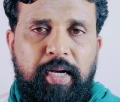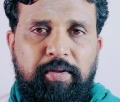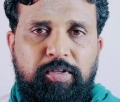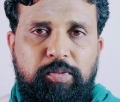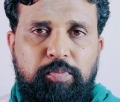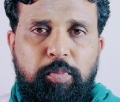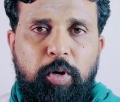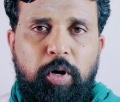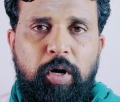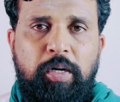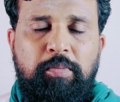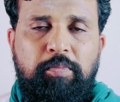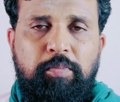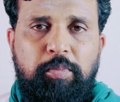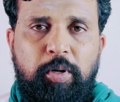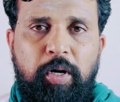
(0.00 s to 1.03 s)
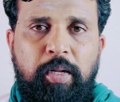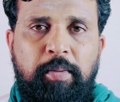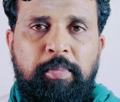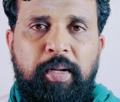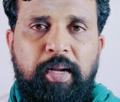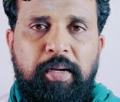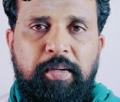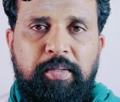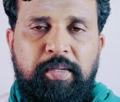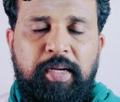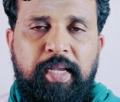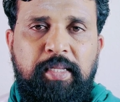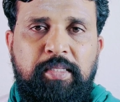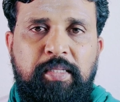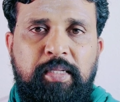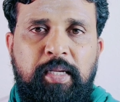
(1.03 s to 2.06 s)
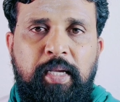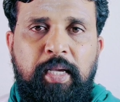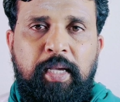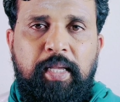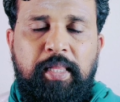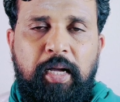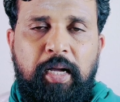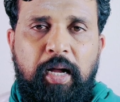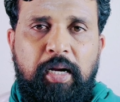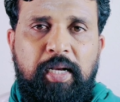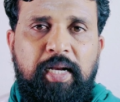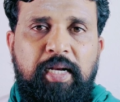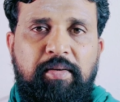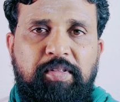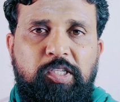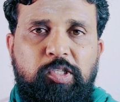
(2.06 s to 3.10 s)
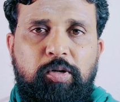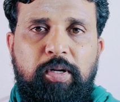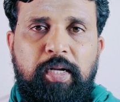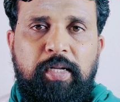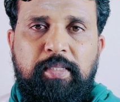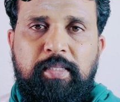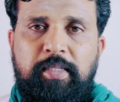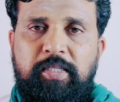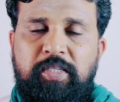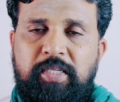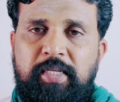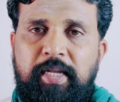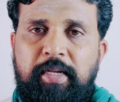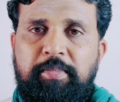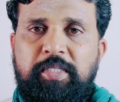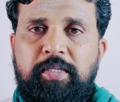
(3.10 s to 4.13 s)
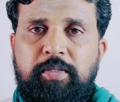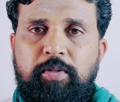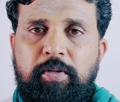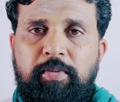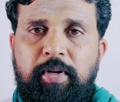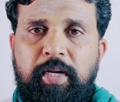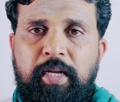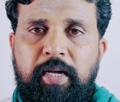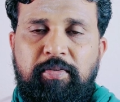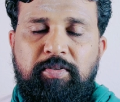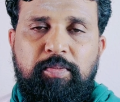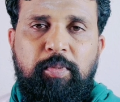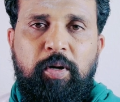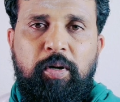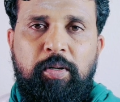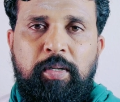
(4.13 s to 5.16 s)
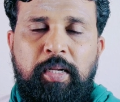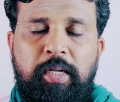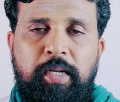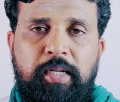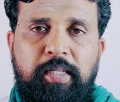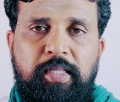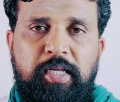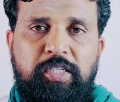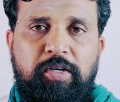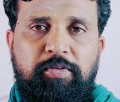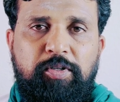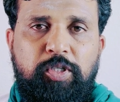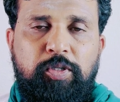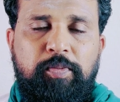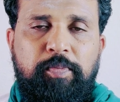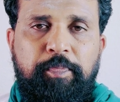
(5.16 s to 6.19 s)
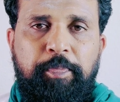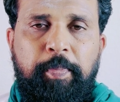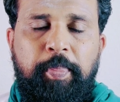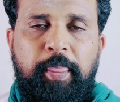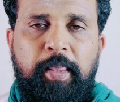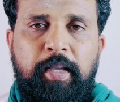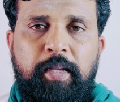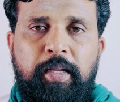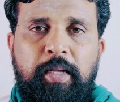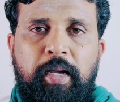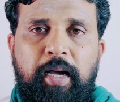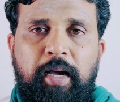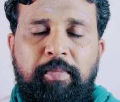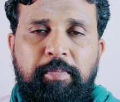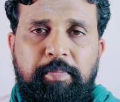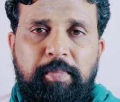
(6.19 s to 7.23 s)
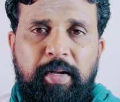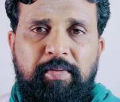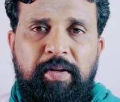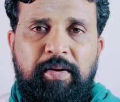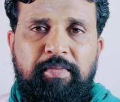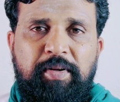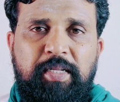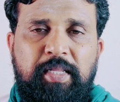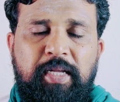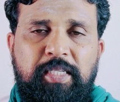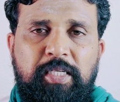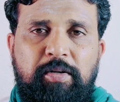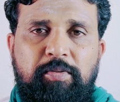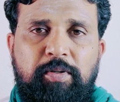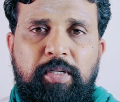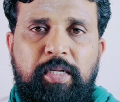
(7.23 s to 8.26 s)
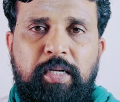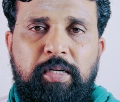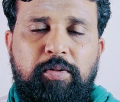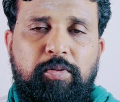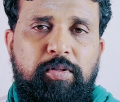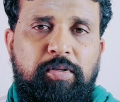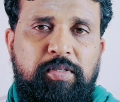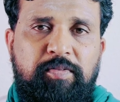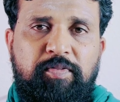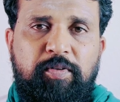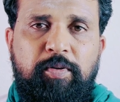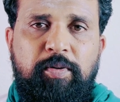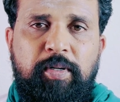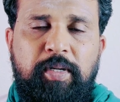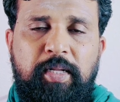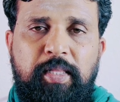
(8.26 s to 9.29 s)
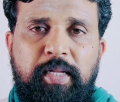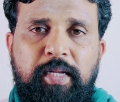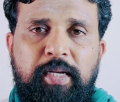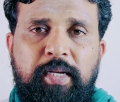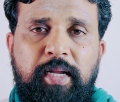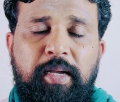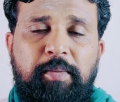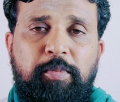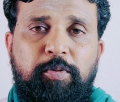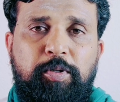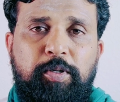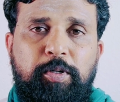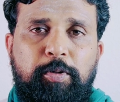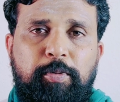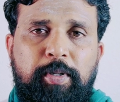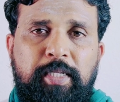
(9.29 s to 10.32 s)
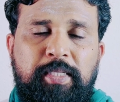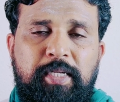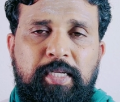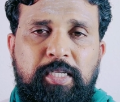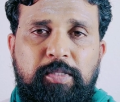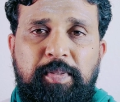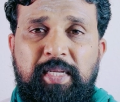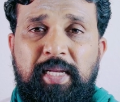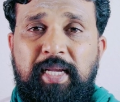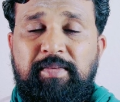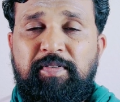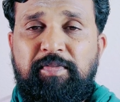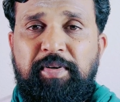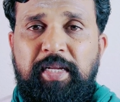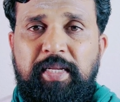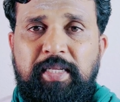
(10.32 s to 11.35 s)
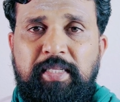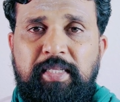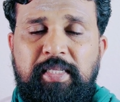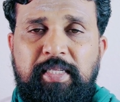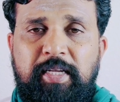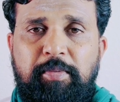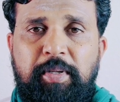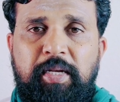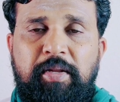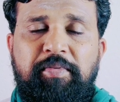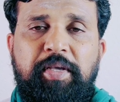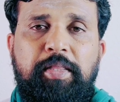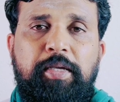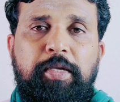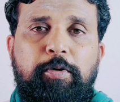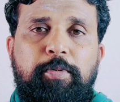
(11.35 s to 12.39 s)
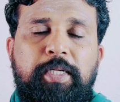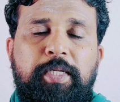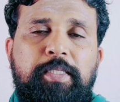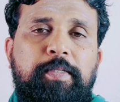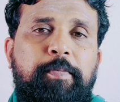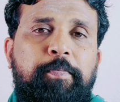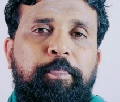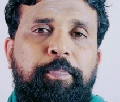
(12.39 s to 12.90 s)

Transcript: and I was born, brought up and raised in the heartland of the Cholas. Just like Mr. Kudavail, I was born in Thanjavur too. I've lived in Thanjavur till 2004, and then I moved to US, and it's been like 15 years since I've been living in the US.